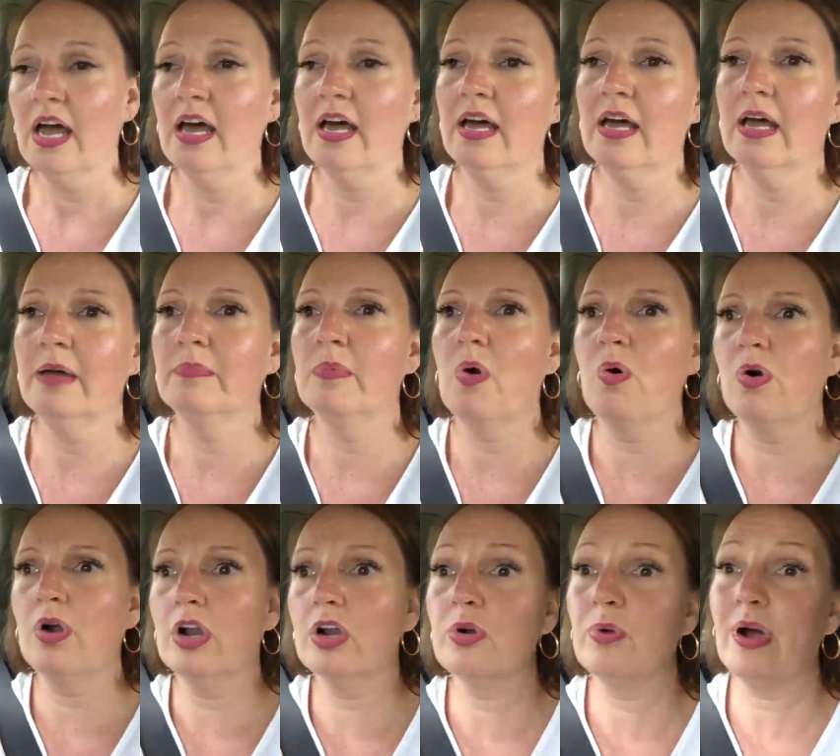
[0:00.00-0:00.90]
um,
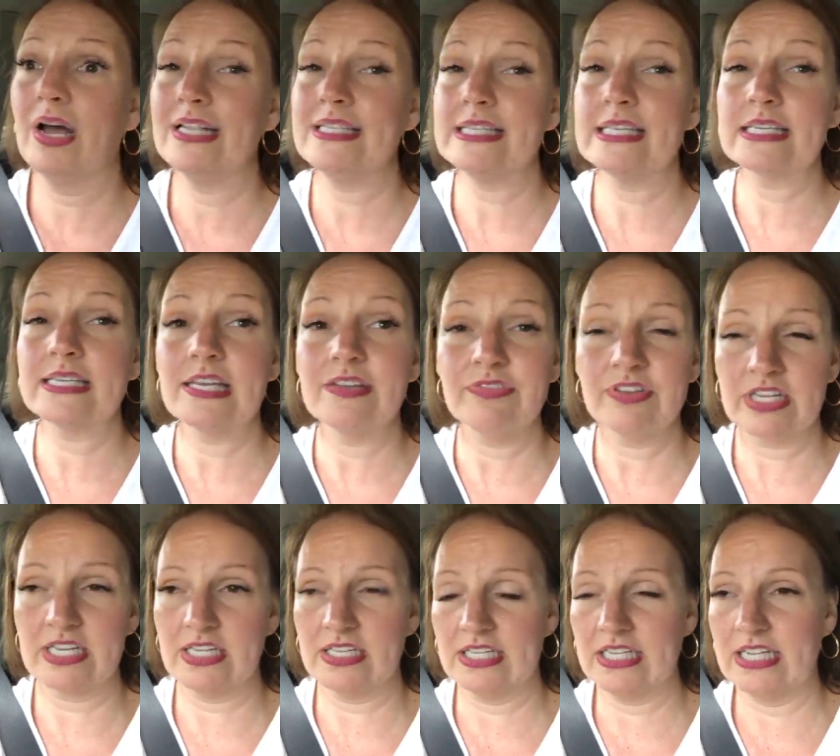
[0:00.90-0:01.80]
or quite
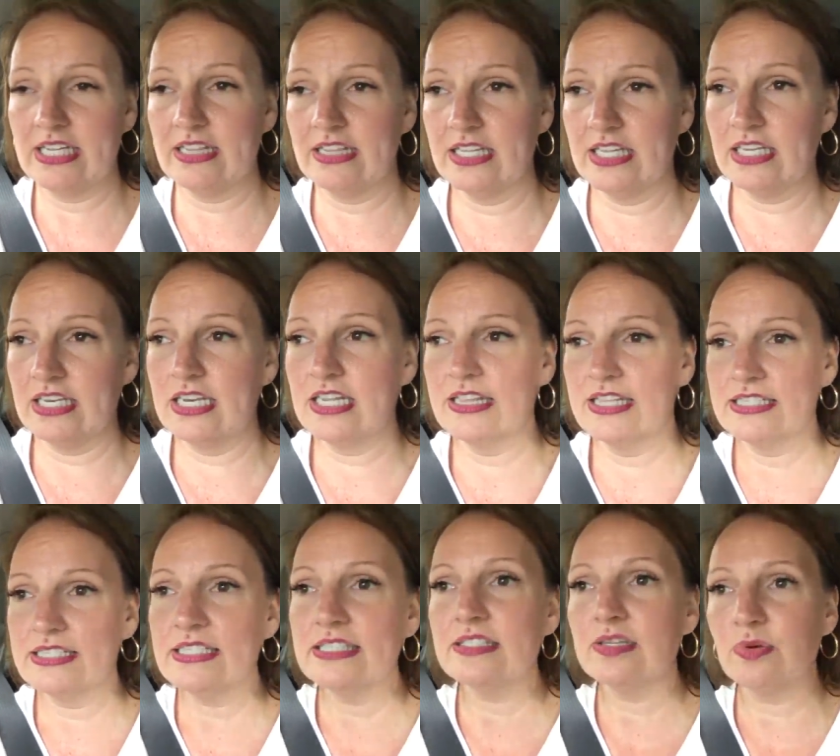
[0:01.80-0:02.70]
significantly. Then
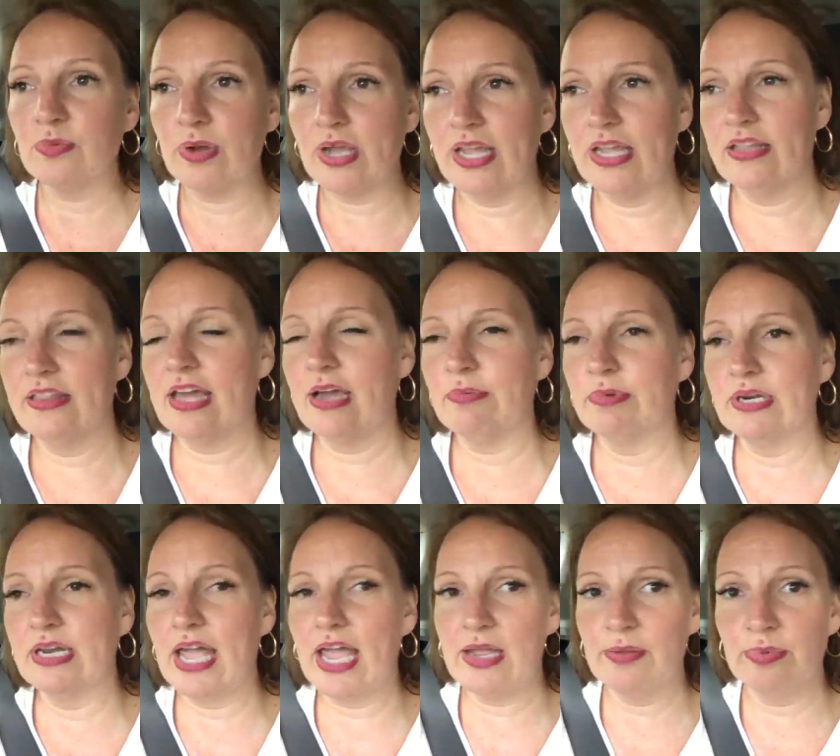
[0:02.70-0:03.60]
this is a way
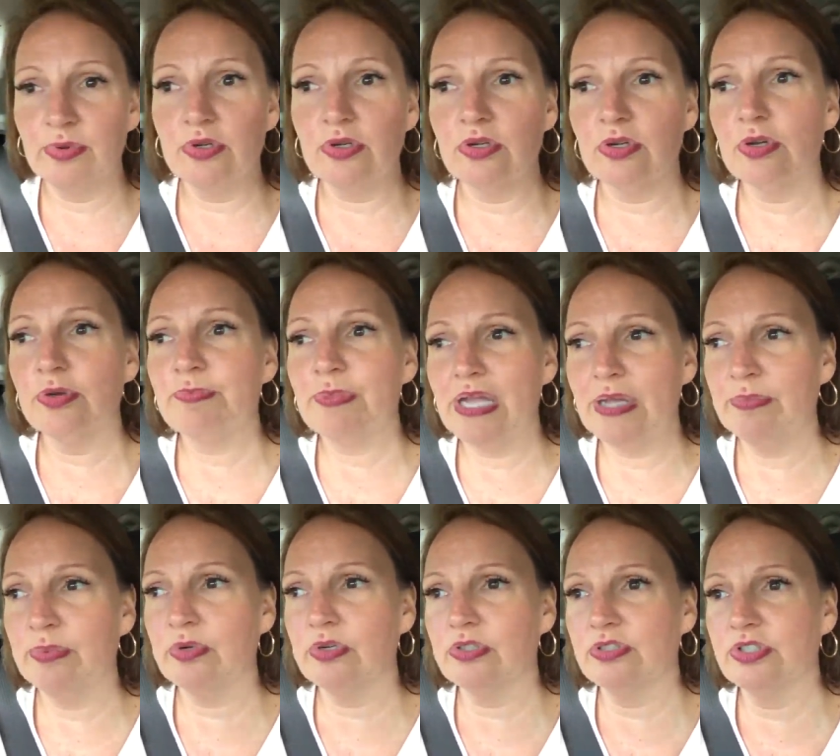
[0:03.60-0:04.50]
that would enable
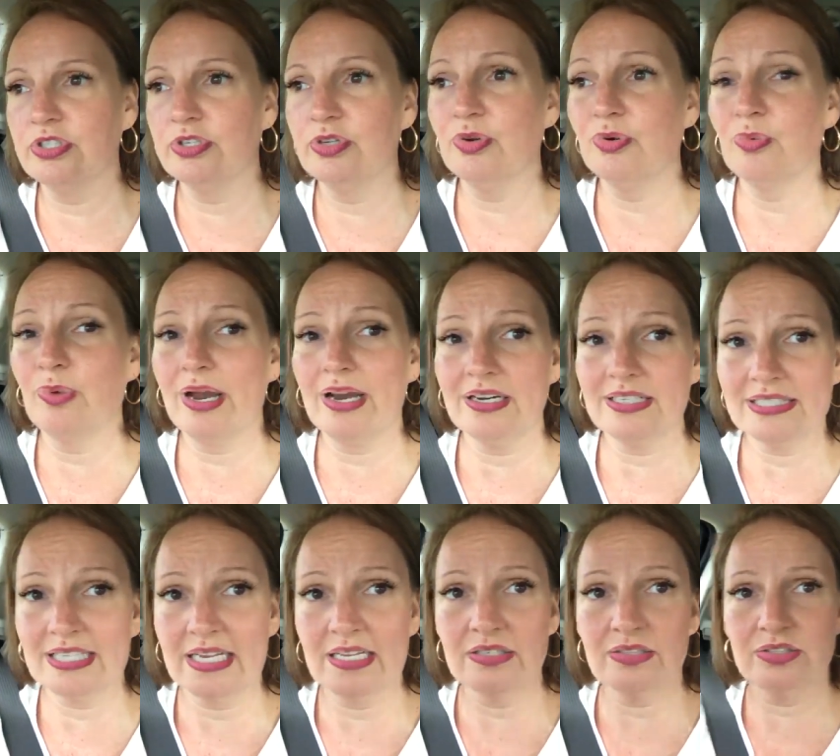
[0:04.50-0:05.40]
people to
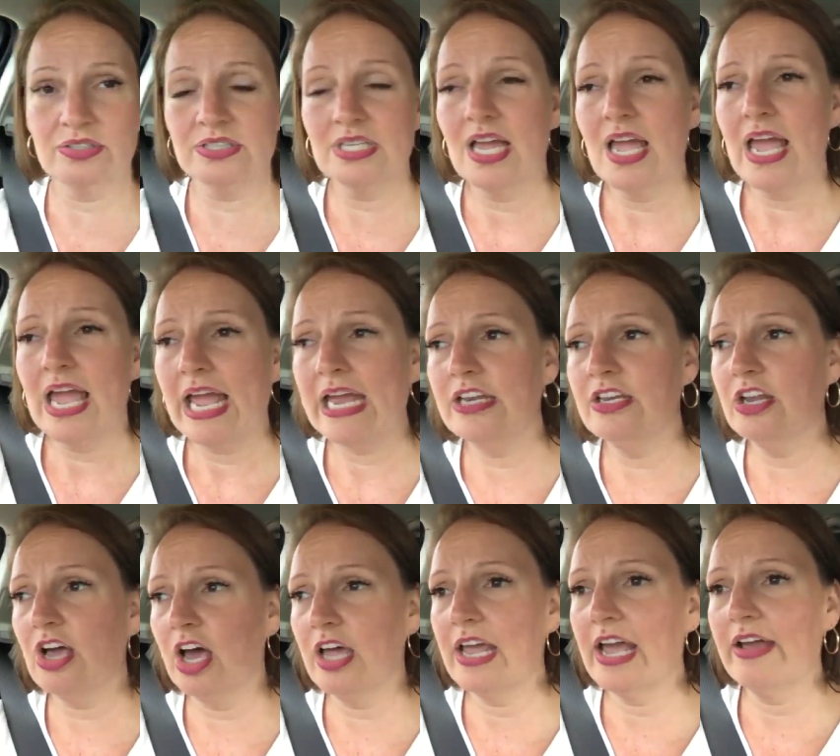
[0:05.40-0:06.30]
wear sandals
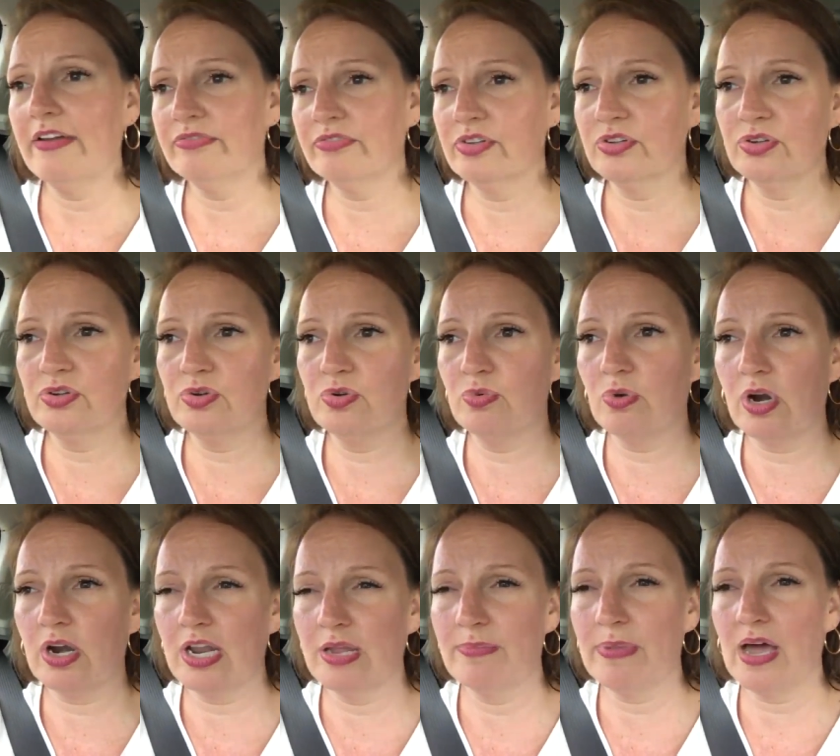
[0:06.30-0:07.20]
and not have to
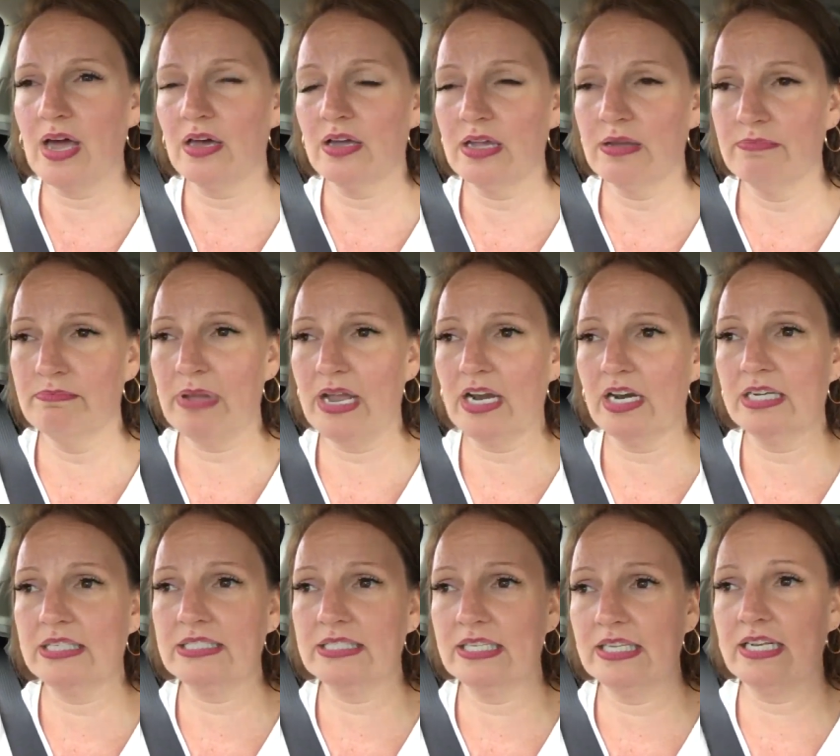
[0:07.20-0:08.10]
worry about
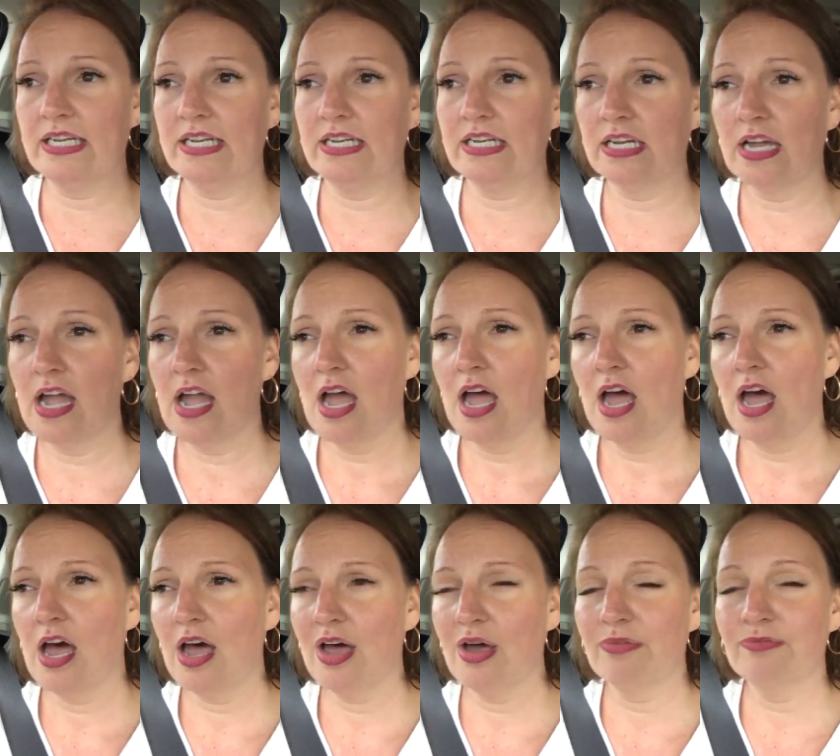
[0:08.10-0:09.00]
embarrassing
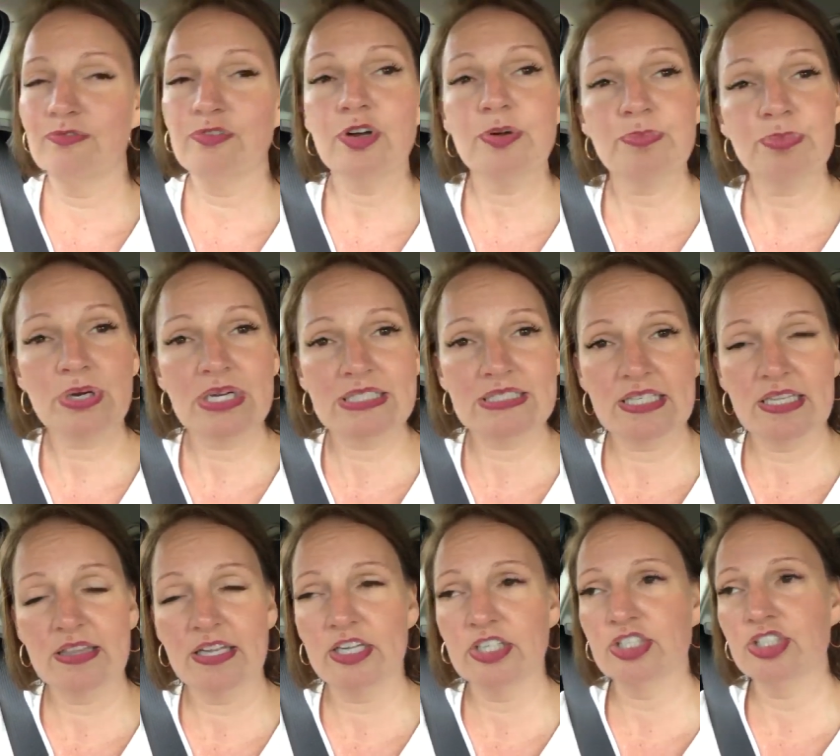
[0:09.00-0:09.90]
um,
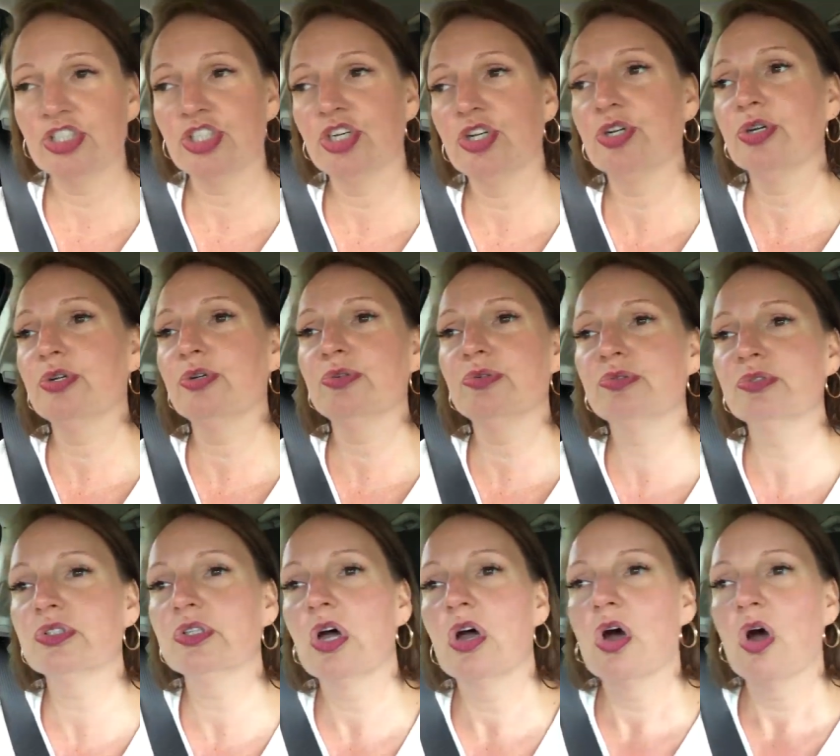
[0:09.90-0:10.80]
footprints in their
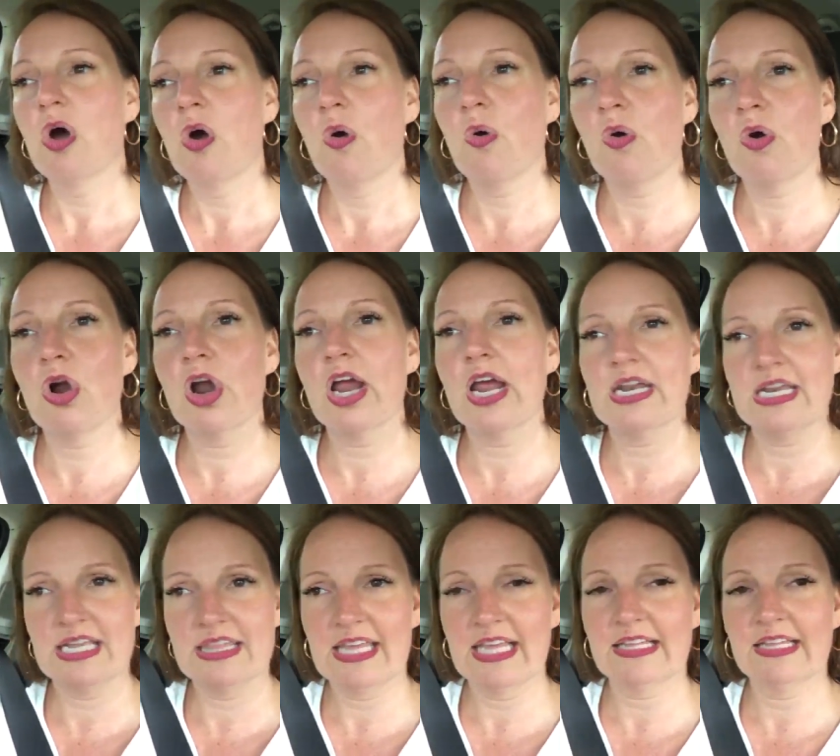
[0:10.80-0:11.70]
shoes or
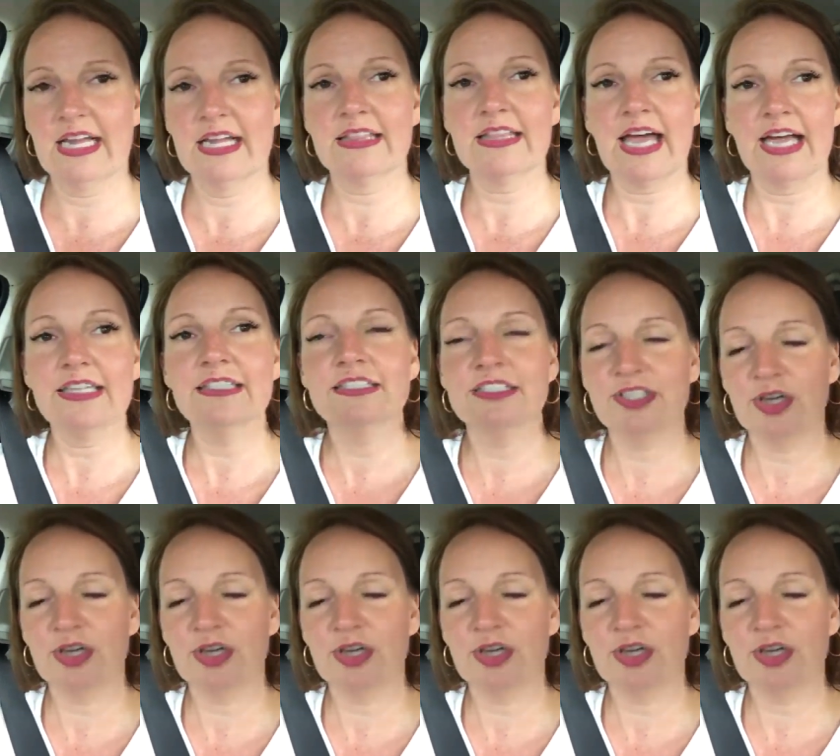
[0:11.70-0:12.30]
anything like that.